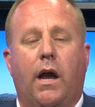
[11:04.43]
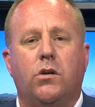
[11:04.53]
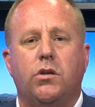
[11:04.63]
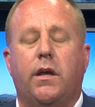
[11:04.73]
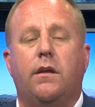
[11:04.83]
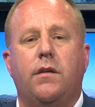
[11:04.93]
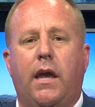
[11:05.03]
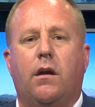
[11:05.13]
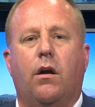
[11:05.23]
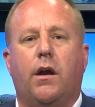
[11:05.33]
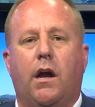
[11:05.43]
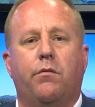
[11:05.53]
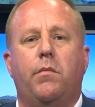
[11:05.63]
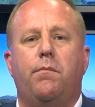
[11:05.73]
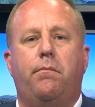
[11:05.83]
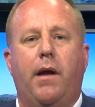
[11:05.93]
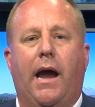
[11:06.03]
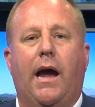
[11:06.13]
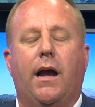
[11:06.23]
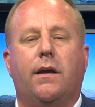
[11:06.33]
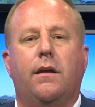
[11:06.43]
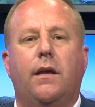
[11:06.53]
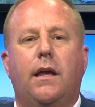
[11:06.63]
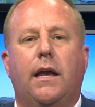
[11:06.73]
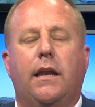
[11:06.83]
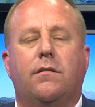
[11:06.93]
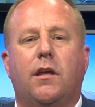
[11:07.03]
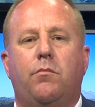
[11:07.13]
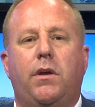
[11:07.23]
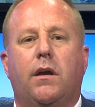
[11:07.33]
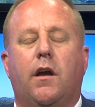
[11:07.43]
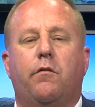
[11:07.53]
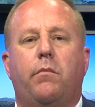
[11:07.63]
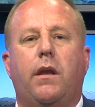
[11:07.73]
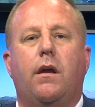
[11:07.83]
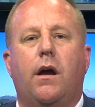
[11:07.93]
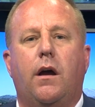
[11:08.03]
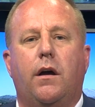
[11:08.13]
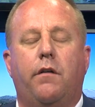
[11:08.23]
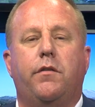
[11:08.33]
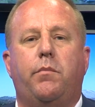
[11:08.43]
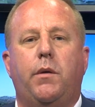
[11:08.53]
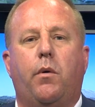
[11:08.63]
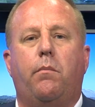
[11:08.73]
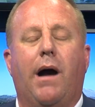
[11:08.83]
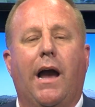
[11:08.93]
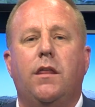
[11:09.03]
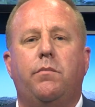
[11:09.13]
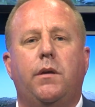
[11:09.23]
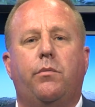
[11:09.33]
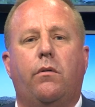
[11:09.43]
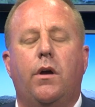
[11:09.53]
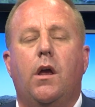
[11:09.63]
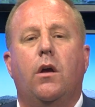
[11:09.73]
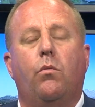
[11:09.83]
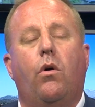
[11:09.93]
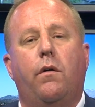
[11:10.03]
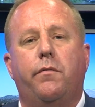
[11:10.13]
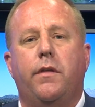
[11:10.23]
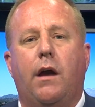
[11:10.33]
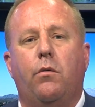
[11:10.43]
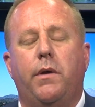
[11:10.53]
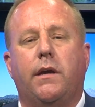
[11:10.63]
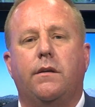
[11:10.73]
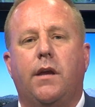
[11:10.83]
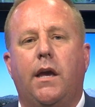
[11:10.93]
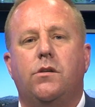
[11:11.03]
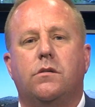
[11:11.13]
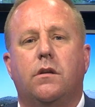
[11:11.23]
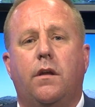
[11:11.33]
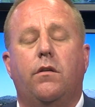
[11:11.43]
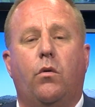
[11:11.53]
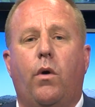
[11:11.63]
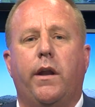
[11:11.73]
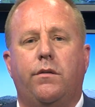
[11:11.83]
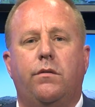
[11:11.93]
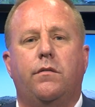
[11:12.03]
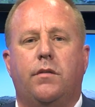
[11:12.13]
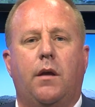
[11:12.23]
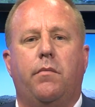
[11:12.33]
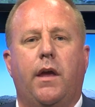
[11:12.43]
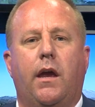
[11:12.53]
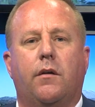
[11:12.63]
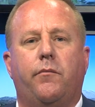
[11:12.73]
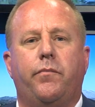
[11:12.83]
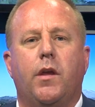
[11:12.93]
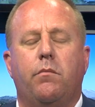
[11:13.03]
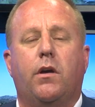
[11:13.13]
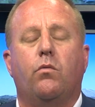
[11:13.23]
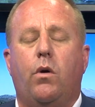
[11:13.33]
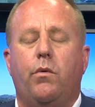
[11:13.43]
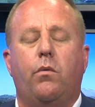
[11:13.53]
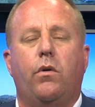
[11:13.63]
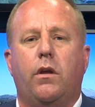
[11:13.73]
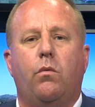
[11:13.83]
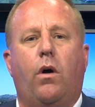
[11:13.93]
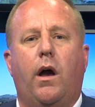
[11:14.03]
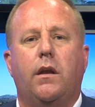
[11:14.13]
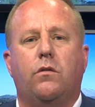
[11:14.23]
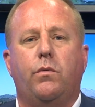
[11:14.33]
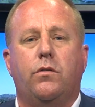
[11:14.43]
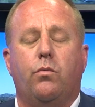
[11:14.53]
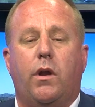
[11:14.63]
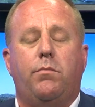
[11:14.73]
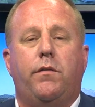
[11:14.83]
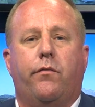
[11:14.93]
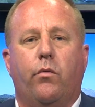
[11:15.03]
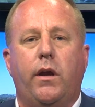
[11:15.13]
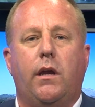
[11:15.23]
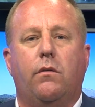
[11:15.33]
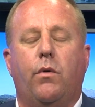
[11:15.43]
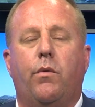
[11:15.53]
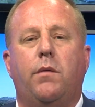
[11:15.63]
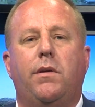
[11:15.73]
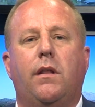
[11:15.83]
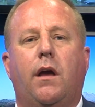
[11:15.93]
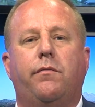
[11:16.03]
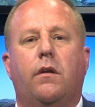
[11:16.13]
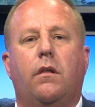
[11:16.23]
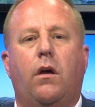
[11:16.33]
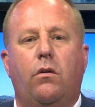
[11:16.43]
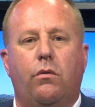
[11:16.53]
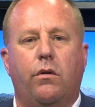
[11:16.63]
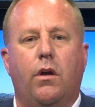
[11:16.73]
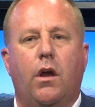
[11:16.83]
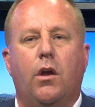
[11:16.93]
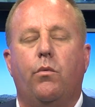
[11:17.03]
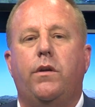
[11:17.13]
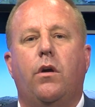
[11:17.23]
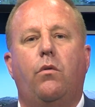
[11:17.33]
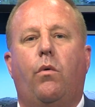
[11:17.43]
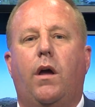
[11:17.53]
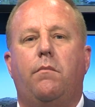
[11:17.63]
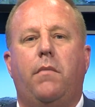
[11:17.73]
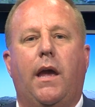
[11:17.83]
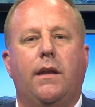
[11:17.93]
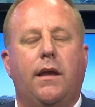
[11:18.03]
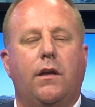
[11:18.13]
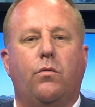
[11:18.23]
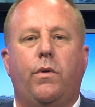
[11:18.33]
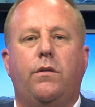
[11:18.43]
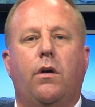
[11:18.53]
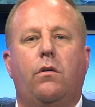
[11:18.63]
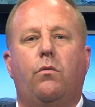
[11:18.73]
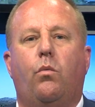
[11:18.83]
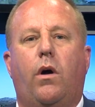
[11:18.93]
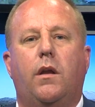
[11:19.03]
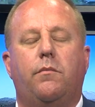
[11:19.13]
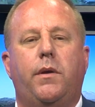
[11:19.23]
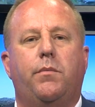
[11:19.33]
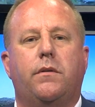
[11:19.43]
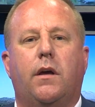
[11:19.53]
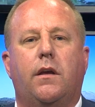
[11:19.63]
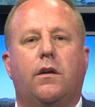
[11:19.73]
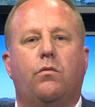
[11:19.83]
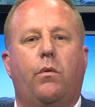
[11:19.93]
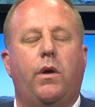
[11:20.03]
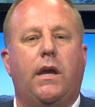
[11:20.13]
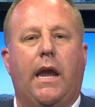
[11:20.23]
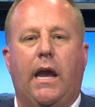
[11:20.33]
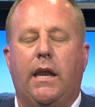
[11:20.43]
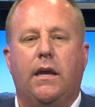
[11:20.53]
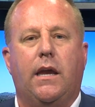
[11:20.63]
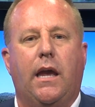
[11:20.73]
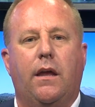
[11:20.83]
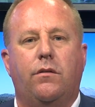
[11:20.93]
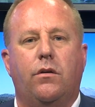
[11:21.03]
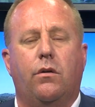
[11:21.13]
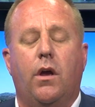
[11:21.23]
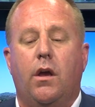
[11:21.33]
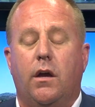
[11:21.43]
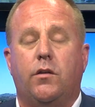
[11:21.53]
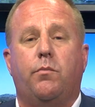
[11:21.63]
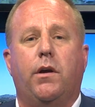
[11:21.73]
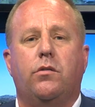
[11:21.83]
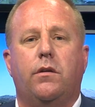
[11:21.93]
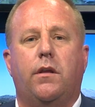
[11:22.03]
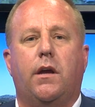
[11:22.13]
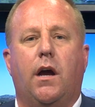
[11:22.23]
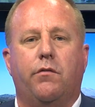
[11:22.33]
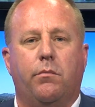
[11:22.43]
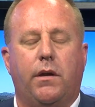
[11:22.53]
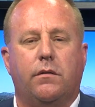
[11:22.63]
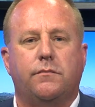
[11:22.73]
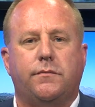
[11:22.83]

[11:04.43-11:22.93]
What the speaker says: actually going to take our government back and it's going to be a government of the people by the people, well, hopefully that will be contagious and that they'll want to do the same thing. Because what we really want is we just want to be free. We want to be left alone. We don't want mandates. We don't want people telling us what we can and can't do, especially the government.